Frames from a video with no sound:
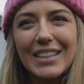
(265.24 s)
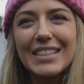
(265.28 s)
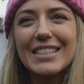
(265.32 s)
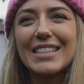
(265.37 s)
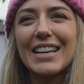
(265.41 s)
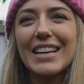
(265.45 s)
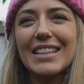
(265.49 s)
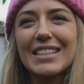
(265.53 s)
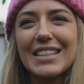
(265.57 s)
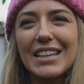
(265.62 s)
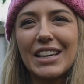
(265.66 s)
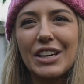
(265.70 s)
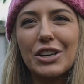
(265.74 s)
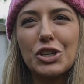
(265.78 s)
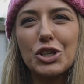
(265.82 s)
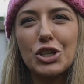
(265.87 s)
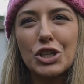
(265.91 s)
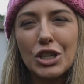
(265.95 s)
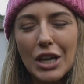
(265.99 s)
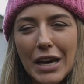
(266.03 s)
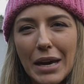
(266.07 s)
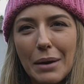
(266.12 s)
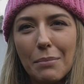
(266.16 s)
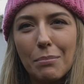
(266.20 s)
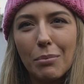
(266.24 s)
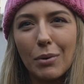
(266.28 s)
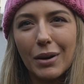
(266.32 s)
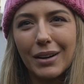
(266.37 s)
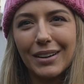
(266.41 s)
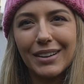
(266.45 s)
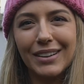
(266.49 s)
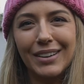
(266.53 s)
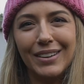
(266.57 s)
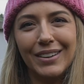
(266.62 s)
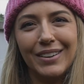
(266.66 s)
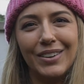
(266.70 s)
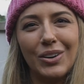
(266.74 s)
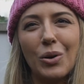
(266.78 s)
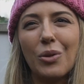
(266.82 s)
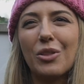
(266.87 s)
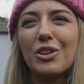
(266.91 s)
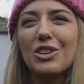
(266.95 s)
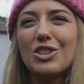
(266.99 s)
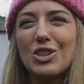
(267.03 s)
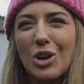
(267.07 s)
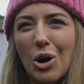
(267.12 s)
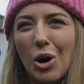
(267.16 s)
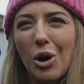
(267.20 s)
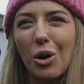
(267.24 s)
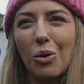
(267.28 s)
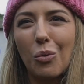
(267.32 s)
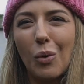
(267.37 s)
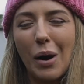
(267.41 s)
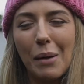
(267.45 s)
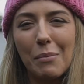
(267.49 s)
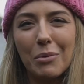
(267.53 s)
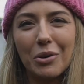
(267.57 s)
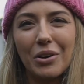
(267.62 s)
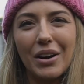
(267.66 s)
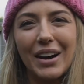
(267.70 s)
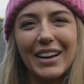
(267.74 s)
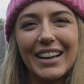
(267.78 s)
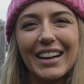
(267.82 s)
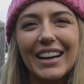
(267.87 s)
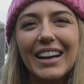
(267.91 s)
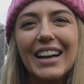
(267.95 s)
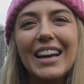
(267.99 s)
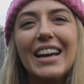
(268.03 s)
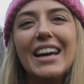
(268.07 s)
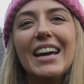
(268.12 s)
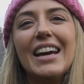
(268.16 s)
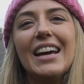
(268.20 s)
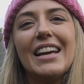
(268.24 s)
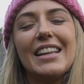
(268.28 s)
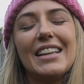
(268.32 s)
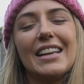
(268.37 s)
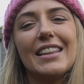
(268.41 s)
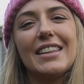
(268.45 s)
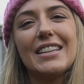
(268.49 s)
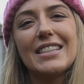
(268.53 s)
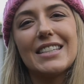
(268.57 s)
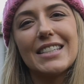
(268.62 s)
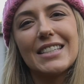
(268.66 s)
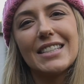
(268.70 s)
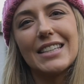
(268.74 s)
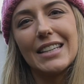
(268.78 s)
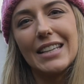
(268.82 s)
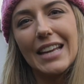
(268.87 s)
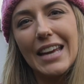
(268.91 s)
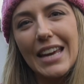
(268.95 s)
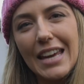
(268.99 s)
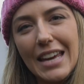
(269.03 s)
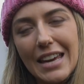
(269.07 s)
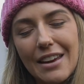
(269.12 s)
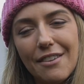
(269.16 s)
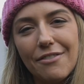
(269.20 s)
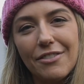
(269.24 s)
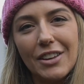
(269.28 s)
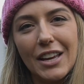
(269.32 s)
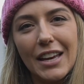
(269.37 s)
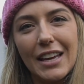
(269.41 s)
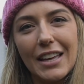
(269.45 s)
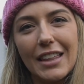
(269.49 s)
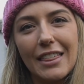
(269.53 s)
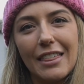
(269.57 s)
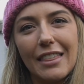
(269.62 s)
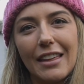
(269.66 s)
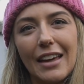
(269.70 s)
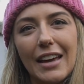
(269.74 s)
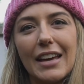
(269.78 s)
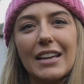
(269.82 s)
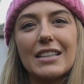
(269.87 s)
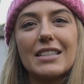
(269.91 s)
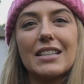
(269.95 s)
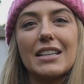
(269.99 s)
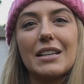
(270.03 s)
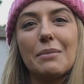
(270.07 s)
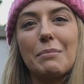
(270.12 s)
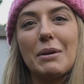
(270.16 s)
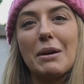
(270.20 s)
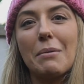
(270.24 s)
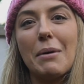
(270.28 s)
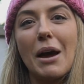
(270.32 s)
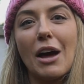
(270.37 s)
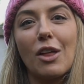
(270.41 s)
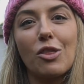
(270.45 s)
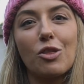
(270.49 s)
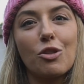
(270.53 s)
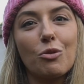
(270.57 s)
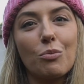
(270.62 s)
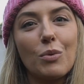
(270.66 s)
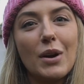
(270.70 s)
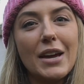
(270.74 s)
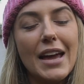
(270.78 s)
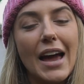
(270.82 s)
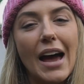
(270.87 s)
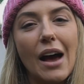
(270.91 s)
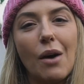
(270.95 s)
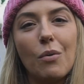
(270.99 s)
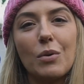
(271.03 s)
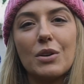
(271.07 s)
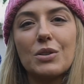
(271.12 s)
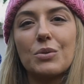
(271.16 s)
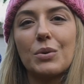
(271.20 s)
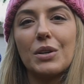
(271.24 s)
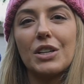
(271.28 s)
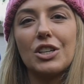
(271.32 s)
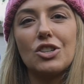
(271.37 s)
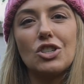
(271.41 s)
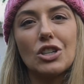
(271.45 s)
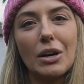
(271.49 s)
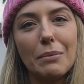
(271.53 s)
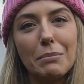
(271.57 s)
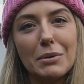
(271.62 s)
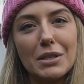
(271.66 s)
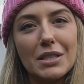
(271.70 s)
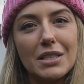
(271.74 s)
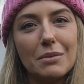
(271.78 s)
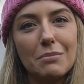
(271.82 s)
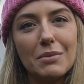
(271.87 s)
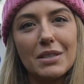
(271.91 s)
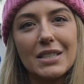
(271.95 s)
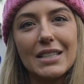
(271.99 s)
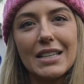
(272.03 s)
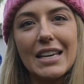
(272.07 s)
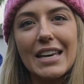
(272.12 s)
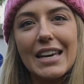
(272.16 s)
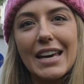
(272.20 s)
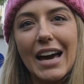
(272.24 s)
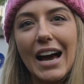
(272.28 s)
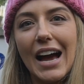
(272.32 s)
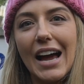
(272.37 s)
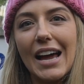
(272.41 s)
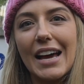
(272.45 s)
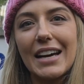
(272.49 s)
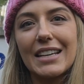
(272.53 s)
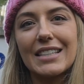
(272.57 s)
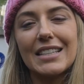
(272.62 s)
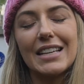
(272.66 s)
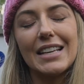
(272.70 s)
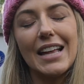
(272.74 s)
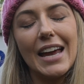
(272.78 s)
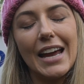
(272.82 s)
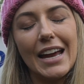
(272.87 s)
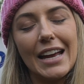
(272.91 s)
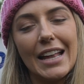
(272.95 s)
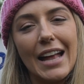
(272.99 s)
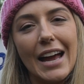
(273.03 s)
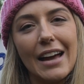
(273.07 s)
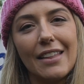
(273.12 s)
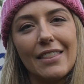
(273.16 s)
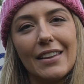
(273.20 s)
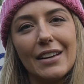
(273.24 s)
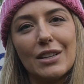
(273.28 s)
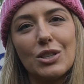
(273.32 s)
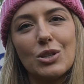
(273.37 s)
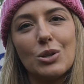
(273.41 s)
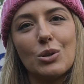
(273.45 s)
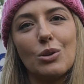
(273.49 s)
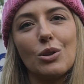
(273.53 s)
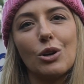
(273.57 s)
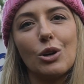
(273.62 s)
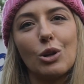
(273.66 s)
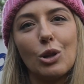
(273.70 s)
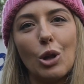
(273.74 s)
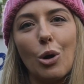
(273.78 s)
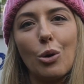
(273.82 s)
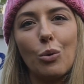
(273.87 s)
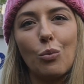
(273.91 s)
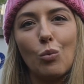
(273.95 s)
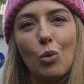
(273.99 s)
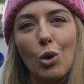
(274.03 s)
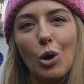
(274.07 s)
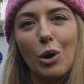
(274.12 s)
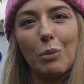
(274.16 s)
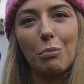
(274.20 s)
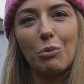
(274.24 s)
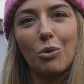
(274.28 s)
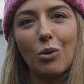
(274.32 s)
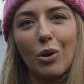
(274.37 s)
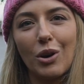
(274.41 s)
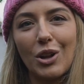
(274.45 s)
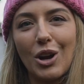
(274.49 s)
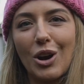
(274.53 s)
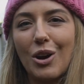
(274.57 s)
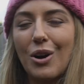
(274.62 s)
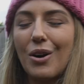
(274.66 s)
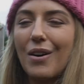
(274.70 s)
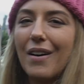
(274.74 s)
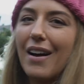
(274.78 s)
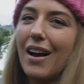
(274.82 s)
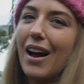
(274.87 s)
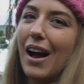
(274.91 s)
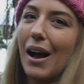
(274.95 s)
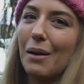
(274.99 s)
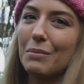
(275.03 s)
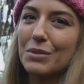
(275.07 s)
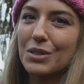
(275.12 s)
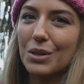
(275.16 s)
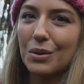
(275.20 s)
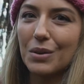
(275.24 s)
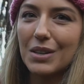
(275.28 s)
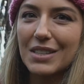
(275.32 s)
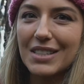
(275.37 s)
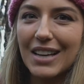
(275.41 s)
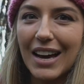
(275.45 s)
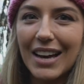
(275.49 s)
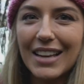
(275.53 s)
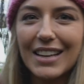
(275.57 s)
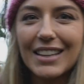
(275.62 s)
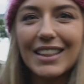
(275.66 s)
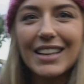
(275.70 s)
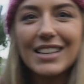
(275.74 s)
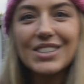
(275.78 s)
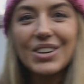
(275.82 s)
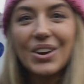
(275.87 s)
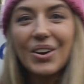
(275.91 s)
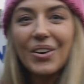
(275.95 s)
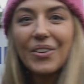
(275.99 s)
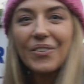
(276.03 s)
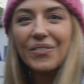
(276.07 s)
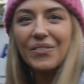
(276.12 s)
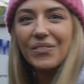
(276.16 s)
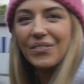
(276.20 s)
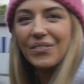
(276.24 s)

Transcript: It sounds like a sheep, or the dog, Waimarana. Now this is an evening thing. It's going to be about 3 hours. We're going to jump in some sea kayaks and head out there to the glowworm grotto. I'm so excited. Let's go. As long